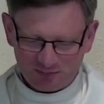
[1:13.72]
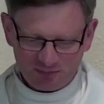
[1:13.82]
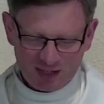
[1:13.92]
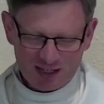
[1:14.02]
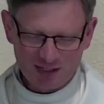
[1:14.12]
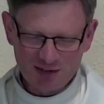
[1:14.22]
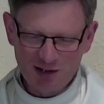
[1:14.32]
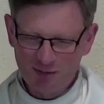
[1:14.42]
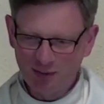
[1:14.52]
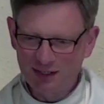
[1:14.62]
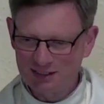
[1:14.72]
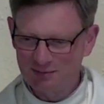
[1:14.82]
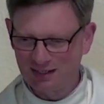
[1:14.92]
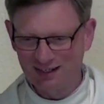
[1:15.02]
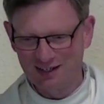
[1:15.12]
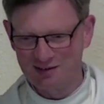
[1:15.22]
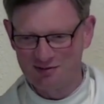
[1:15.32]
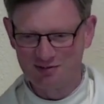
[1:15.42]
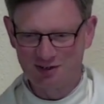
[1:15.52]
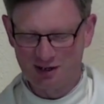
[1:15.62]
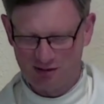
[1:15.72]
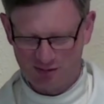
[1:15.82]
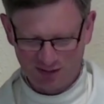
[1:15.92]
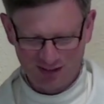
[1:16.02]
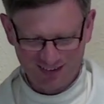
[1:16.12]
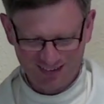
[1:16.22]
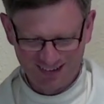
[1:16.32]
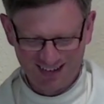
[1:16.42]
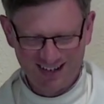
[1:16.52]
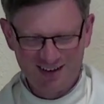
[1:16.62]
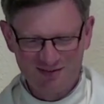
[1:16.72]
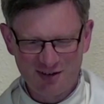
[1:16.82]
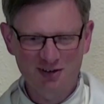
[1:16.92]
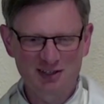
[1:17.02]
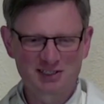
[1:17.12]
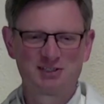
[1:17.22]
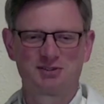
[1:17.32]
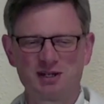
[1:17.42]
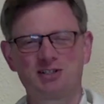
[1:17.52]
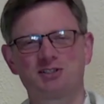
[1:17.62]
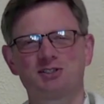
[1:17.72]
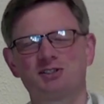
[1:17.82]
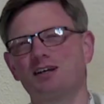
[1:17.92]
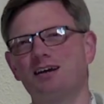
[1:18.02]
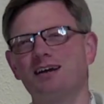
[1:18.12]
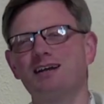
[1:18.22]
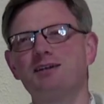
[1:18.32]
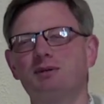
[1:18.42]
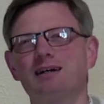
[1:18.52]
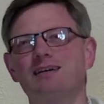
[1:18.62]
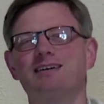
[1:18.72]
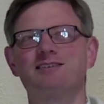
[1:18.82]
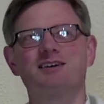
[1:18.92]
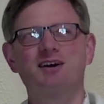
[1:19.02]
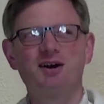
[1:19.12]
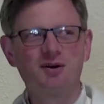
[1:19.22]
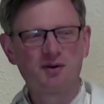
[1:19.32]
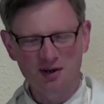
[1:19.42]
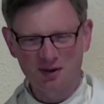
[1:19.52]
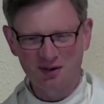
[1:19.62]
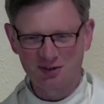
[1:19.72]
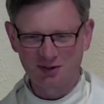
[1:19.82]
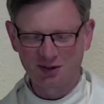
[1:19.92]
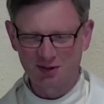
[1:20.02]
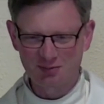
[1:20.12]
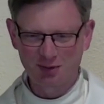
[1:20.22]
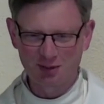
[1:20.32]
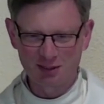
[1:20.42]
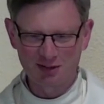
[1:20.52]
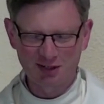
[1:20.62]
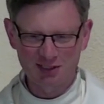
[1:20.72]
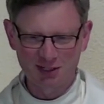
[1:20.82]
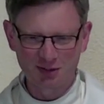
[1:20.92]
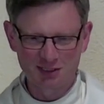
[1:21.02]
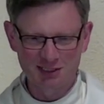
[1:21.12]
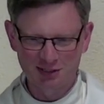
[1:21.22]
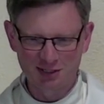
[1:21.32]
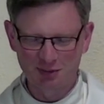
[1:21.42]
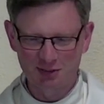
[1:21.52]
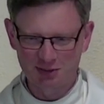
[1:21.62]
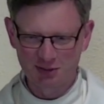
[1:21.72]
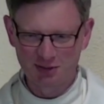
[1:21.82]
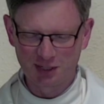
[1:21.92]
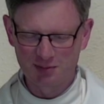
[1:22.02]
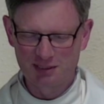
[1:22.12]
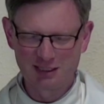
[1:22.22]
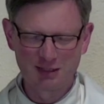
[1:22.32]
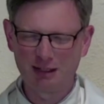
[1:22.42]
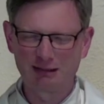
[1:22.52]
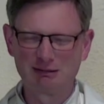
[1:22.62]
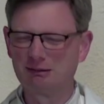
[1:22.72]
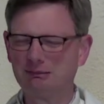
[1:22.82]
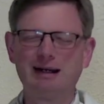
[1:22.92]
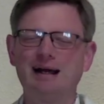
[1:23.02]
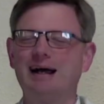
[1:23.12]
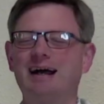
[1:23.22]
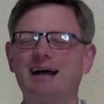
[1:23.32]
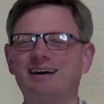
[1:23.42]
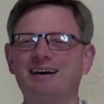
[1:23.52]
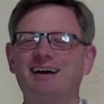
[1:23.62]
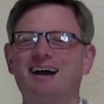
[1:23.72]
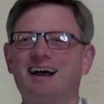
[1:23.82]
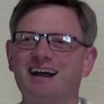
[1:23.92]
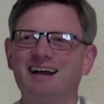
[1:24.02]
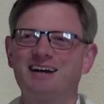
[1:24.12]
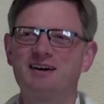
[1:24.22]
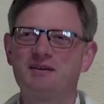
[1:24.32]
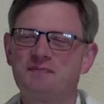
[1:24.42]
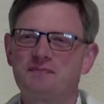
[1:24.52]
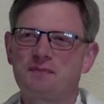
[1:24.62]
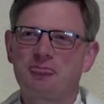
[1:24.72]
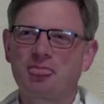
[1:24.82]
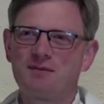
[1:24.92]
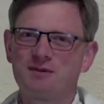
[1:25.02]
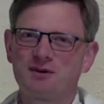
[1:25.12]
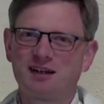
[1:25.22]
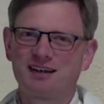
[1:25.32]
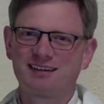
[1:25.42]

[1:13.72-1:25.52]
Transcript: it, did, it reminded me of, of various situations in my life where, you know, the Lord's pulling me a direction I don't necessarily want to go, and I'm sitting in the back going, wah. Uh, but like,